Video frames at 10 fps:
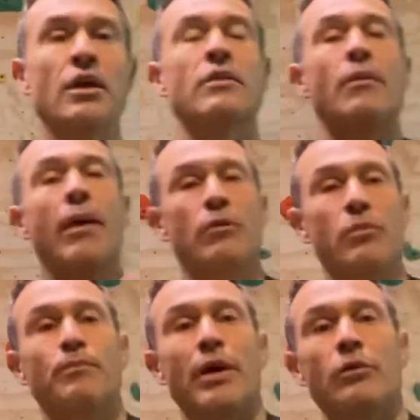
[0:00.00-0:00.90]
the
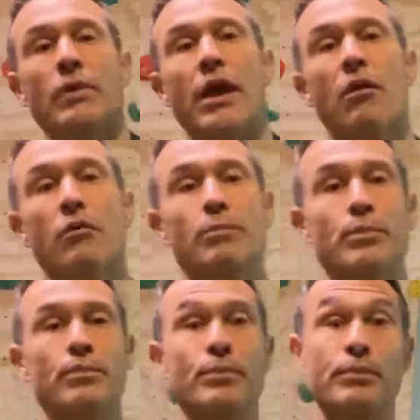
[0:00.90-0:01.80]
better we help
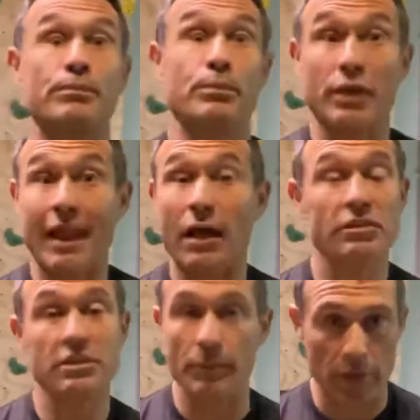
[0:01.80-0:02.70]
put
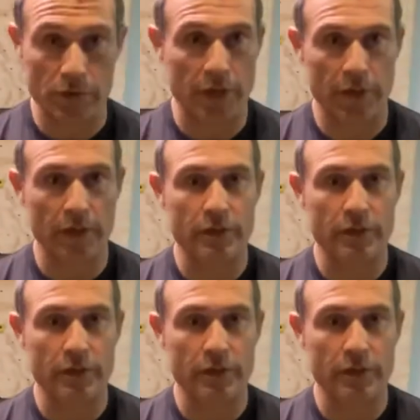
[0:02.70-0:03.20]
calcium in those areas.